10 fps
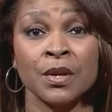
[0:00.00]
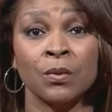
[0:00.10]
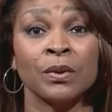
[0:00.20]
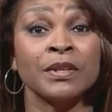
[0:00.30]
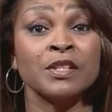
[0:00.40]

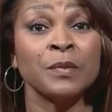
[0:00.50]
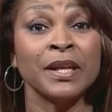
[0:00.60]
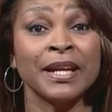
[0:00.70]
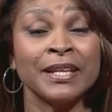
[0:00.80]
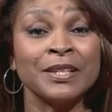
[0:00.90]
We'll
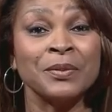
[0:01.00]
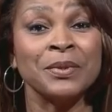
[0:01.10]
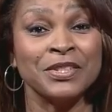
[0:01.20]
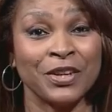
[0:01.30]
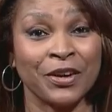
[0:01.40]
explain
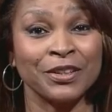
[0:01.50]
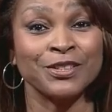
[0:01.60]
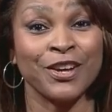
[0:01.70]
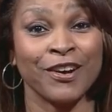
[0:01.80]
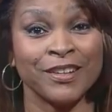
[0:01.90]
when Tar Heel Talk